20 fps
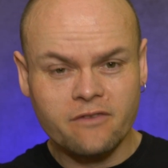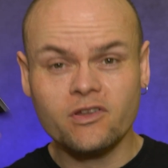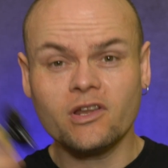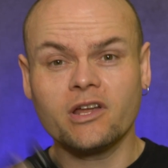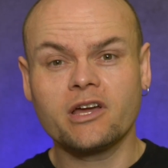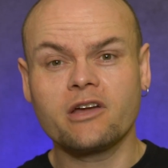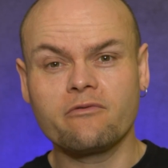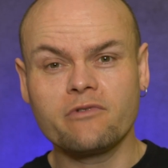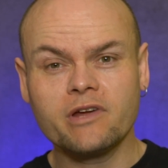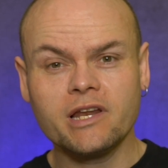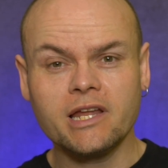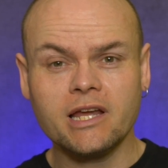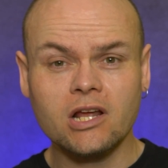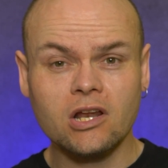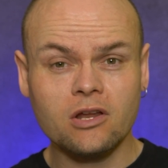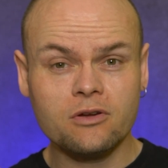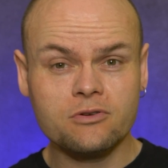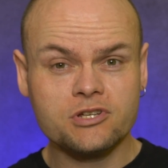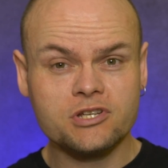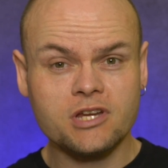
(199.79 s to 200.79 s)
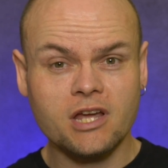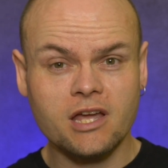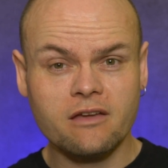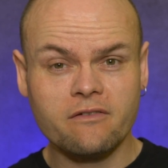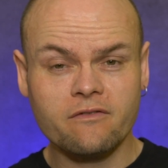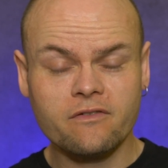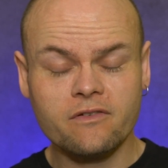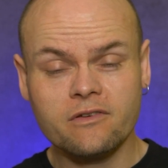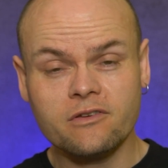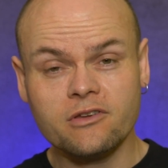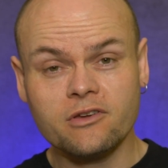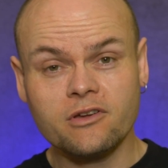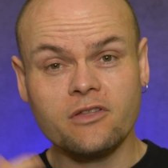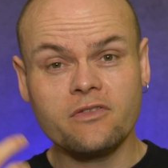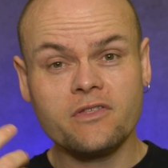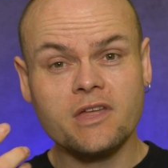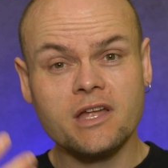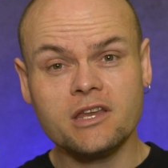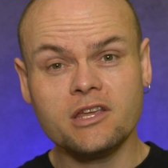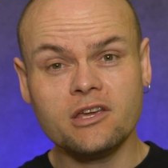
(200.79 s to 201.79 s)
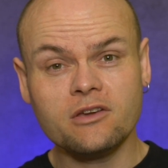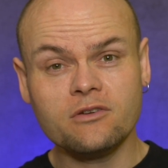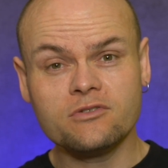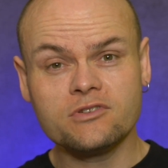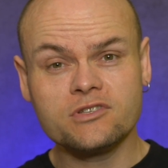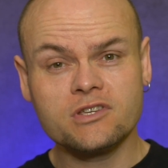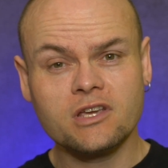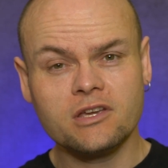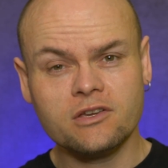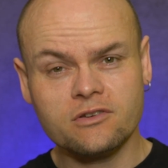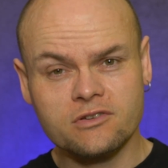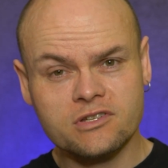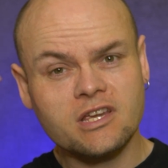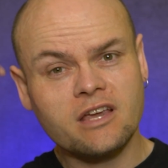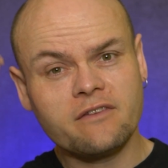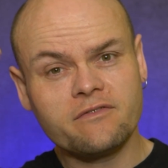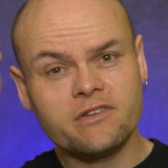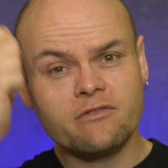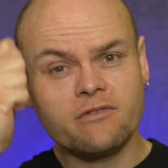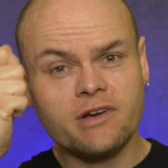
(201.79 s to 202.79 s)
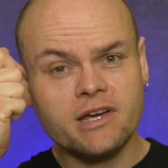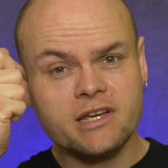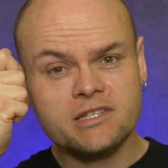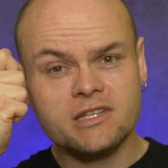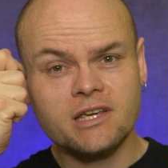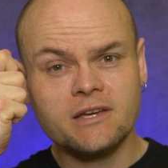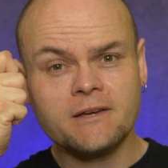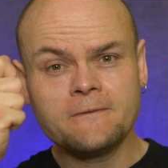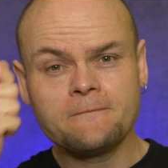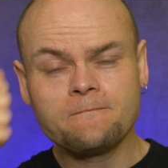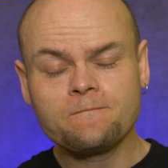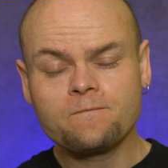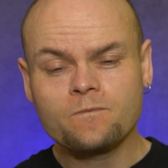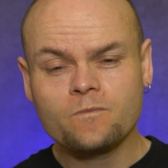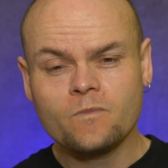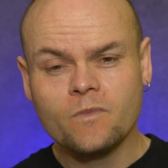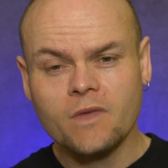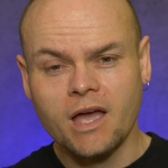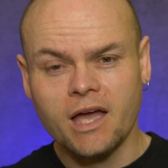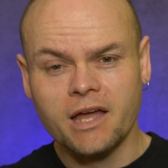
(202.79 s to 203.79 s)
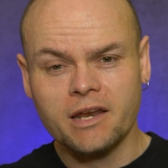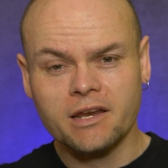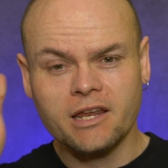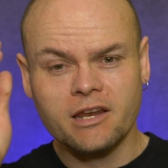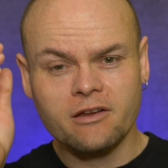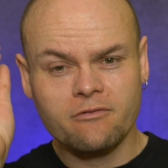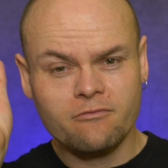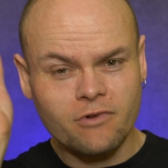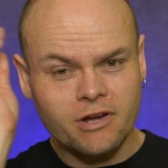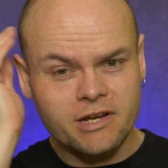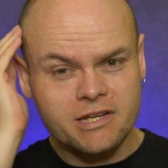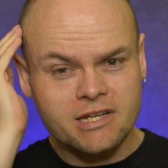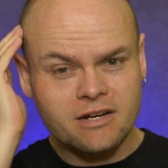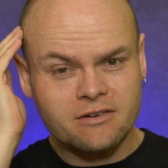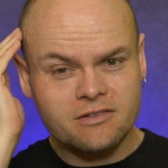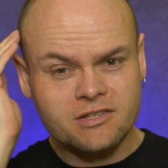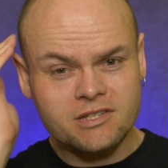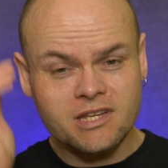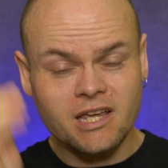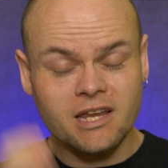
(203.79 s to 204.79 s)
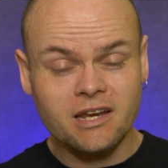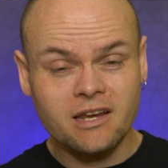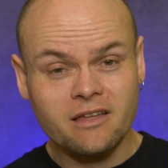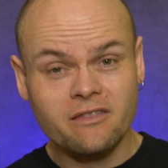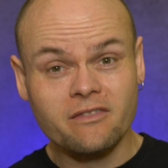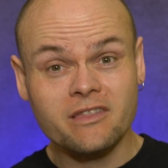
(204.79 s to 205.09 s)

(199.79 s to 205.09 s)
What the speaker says: If you like a really close shave, you can then use your safety razor and get it right down to the skin.